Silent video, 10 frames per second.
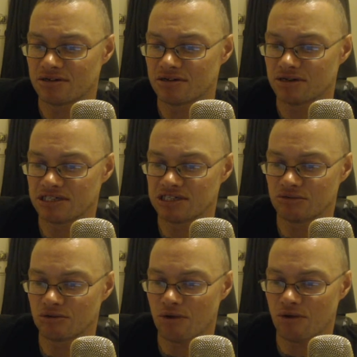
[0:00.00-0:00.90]

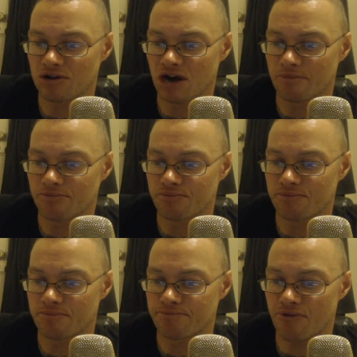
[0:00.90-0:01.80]
until the World Cup
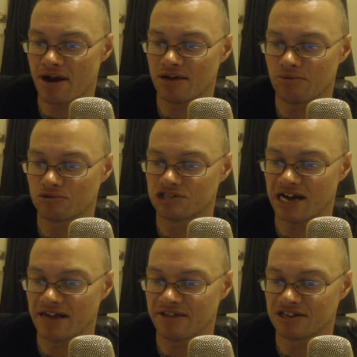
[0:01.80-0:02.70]
break will
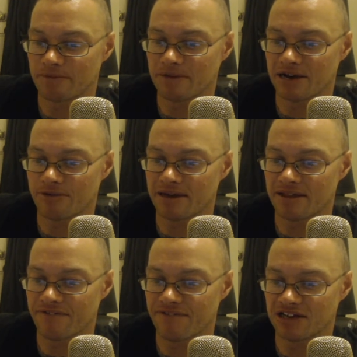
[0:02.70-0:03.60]
shake things up a little bit.
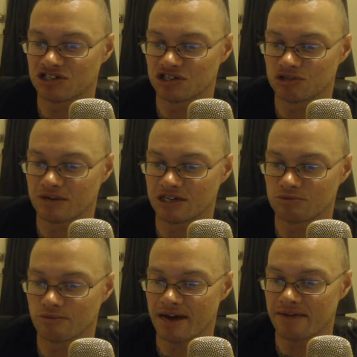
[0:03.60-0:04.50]
The fixture swings
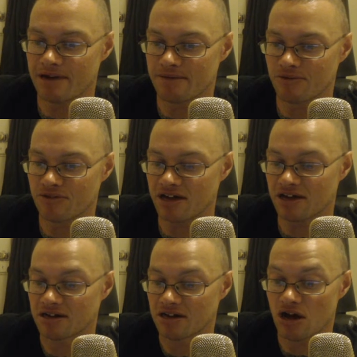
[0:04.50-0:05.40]
will make people
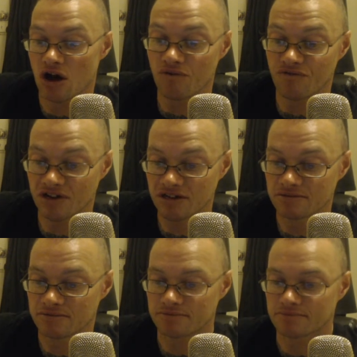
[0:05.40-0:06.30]
think. Hopefully.
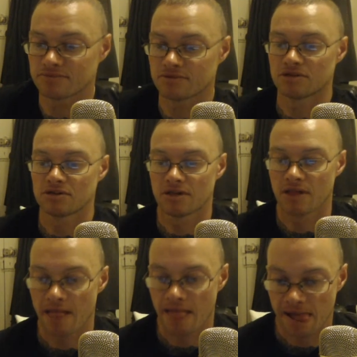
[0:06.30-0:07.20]

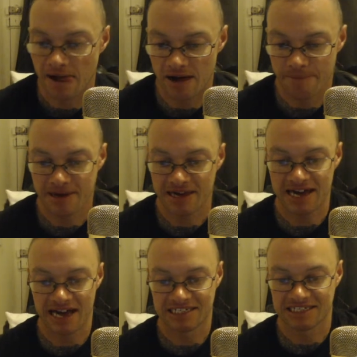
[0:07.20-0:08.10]

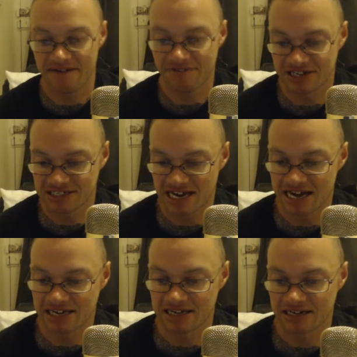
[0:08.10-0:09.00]
PK7 is
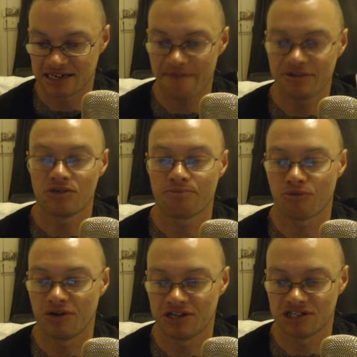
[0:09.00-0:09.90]
saying Kevin De
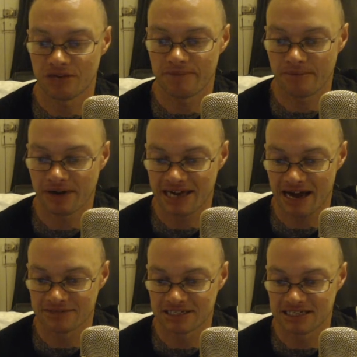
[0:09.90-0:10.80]
Bruyne is going to be my
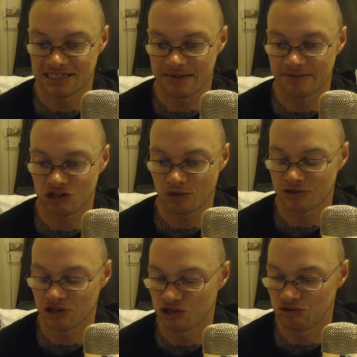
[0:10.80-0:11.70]
captain to take me top
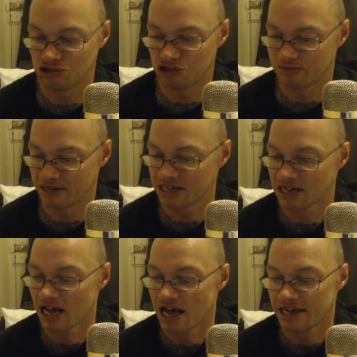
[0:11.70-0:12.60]
of the YouTube league.
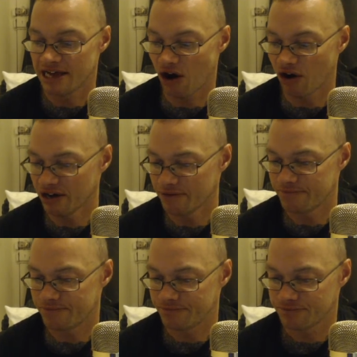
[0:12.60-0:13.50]
Yeah, I am.